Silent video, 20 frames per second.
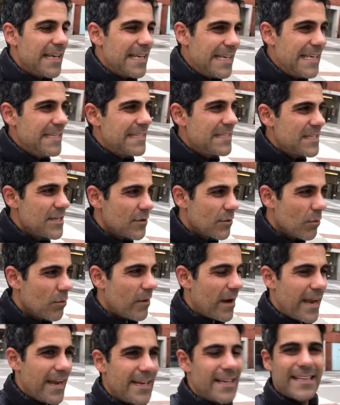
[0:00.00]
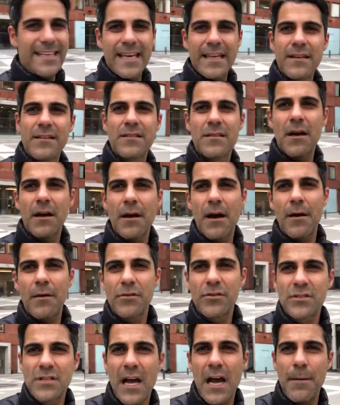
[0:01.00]
easier way to get into a
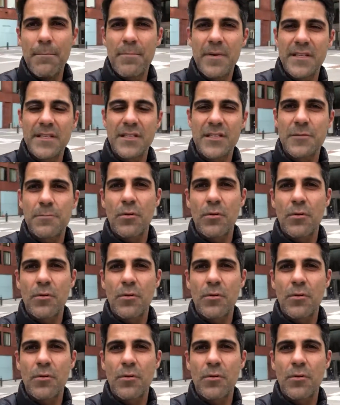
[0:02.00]
top business